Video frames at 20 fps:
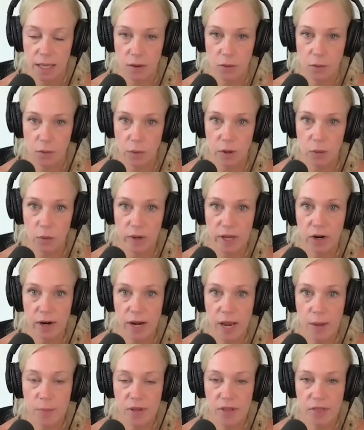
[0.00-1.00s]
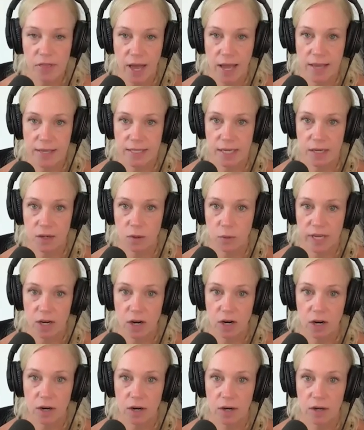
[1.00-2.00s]
when we are empathizing, we
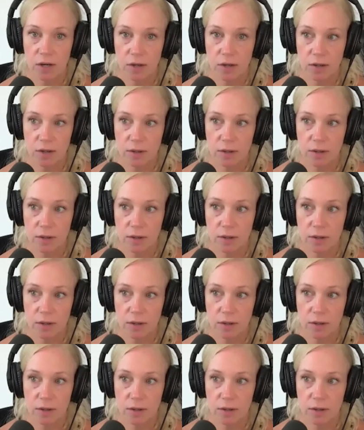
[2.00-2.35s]
are